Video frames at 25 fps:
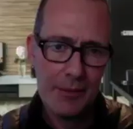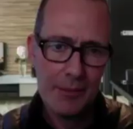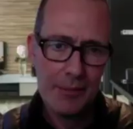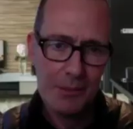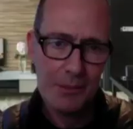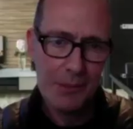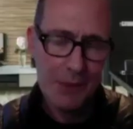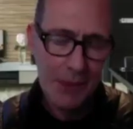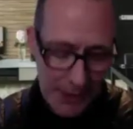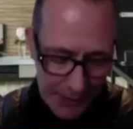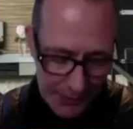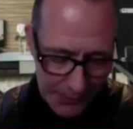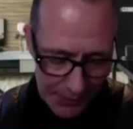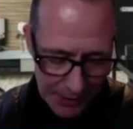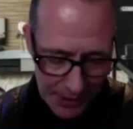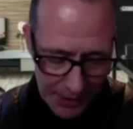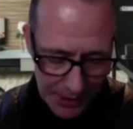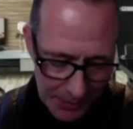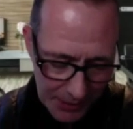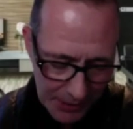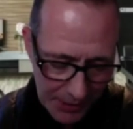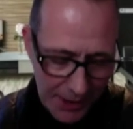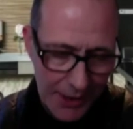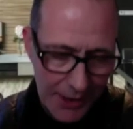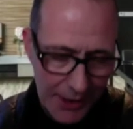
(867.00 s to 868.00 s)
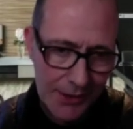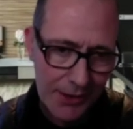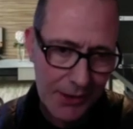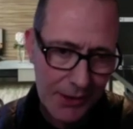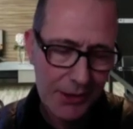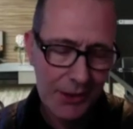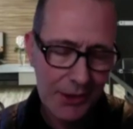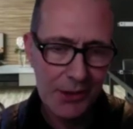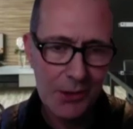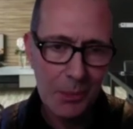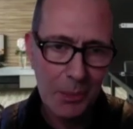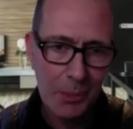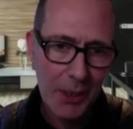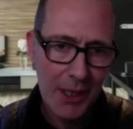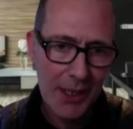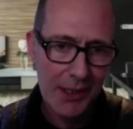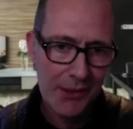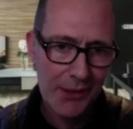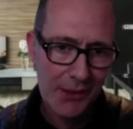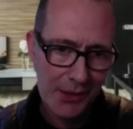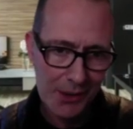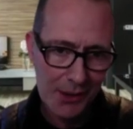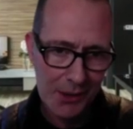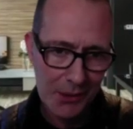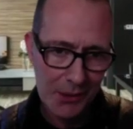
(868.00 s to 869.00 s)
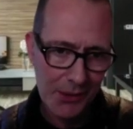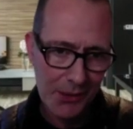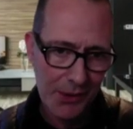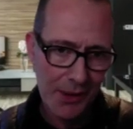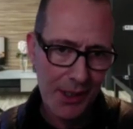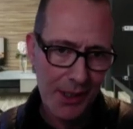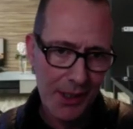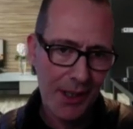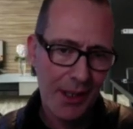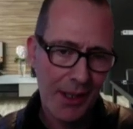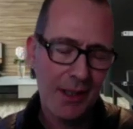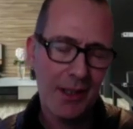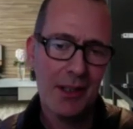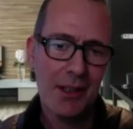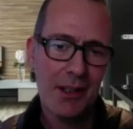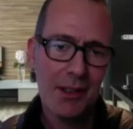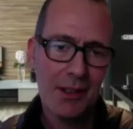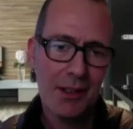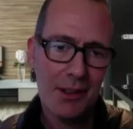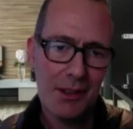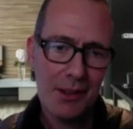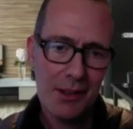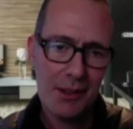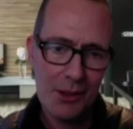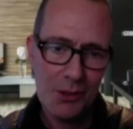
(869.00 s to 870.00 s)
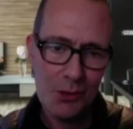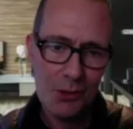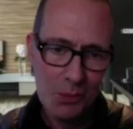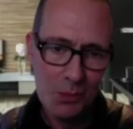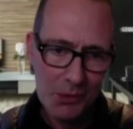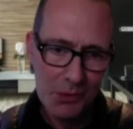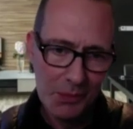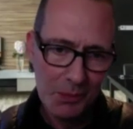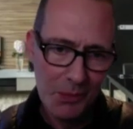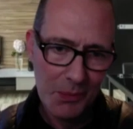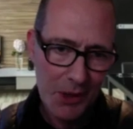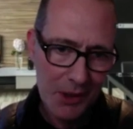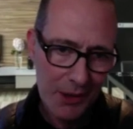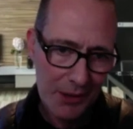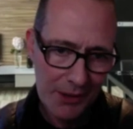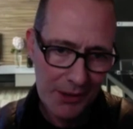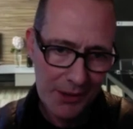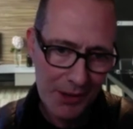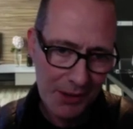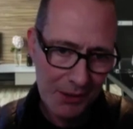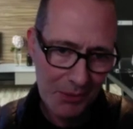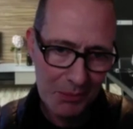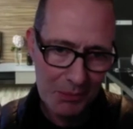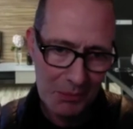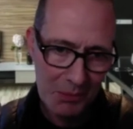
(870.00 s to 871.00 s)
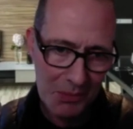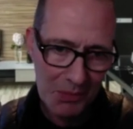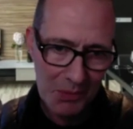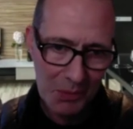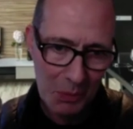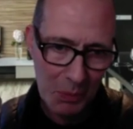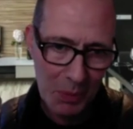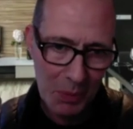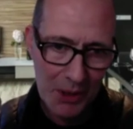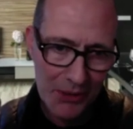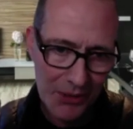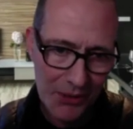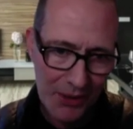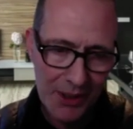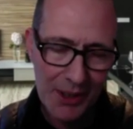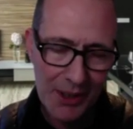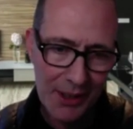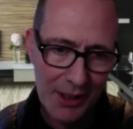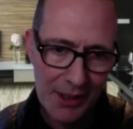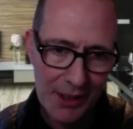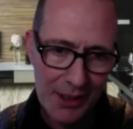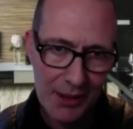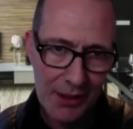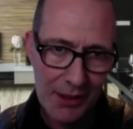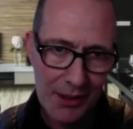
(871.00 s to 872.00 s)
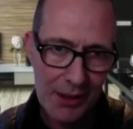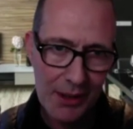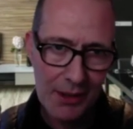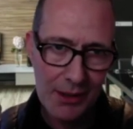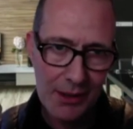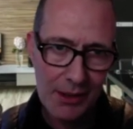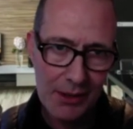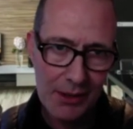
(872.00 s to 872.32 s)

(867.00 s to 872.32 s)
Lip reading: well, like you say, I mean, you're paying to use their enormous marketing budget. Exactly.